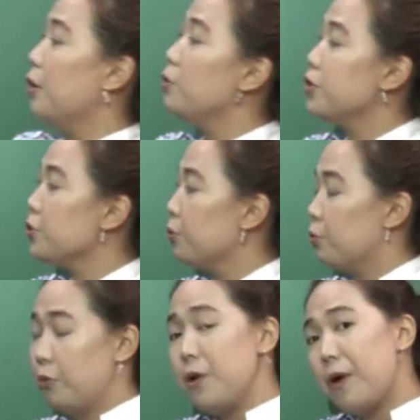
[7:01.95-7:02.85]
also
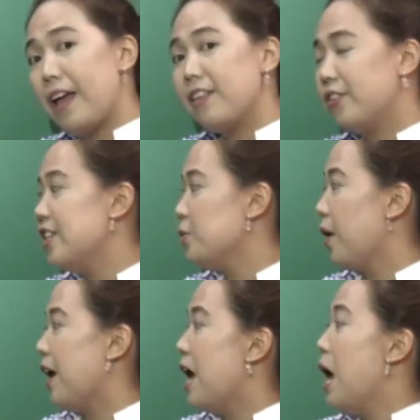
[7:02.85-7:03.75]
rewrite it this
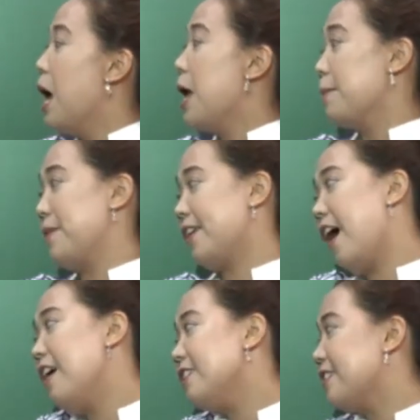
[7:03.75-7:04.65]
way.
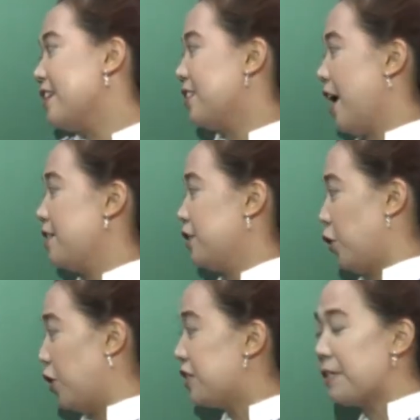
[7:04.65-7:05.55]
Because they taste
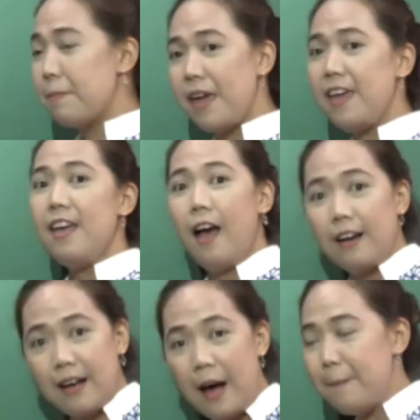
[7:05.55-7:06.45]
good to me,
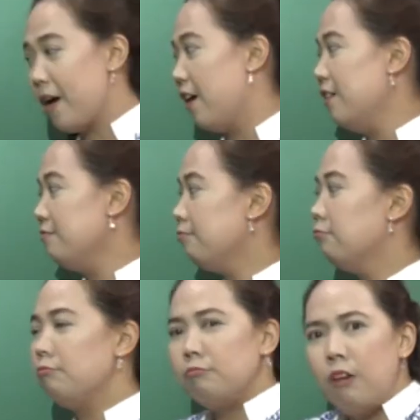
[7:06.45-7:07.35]
comma,
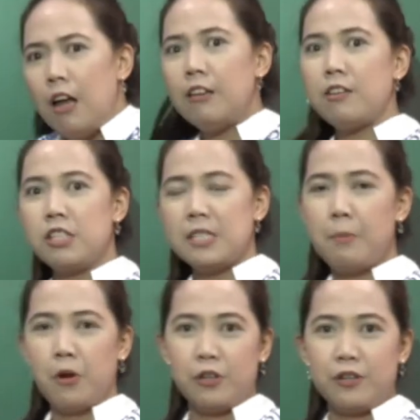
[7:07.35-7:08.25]
I like
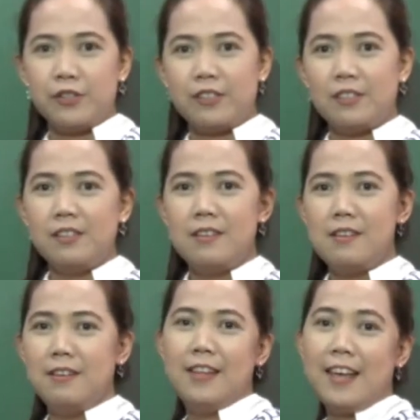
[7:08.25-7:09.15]
cheeseburgers.
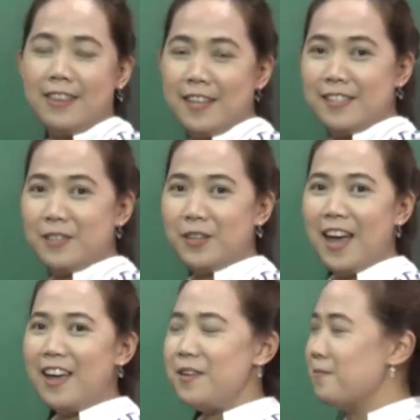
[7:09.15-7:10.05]
Like this,
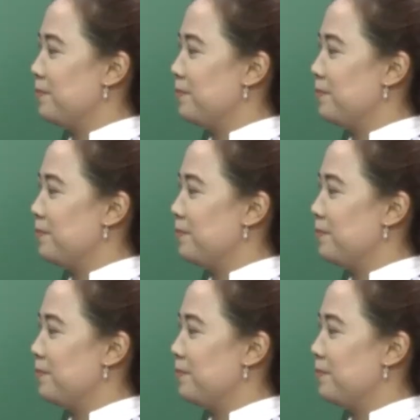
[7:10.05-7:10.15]
okay?